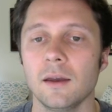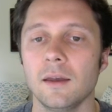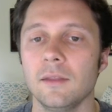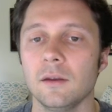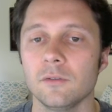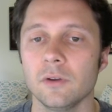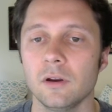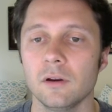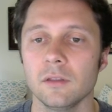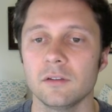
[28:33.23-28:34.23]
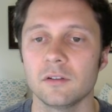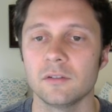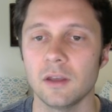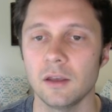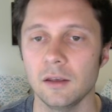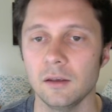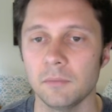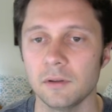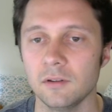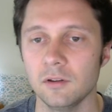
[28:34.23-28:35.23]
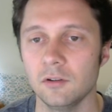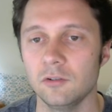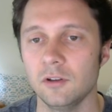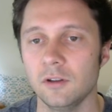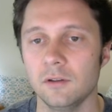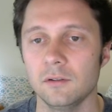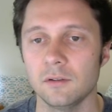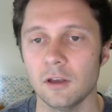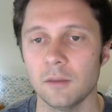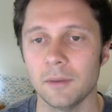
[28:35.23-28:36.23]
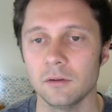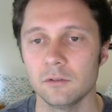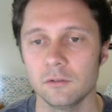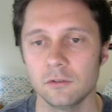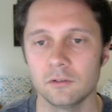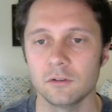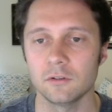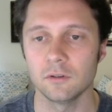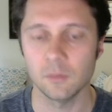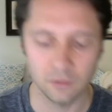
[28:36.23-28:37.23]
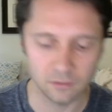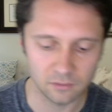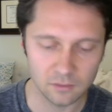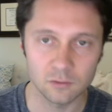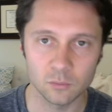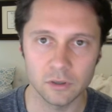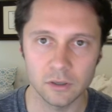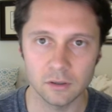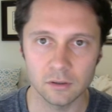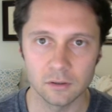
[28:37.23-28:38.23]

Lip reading: And then over here, let's just say message is about, just so that we can see that these are working.